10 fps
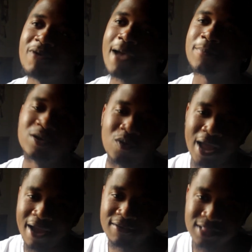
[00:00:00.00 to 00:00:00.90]
rap and know
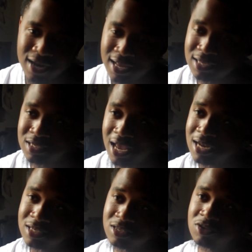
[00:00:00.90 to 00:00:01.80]
that everything that he's
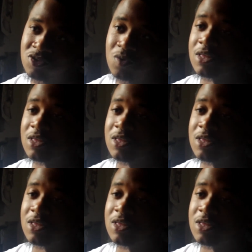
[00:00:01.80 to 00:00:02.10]
saying is the truth,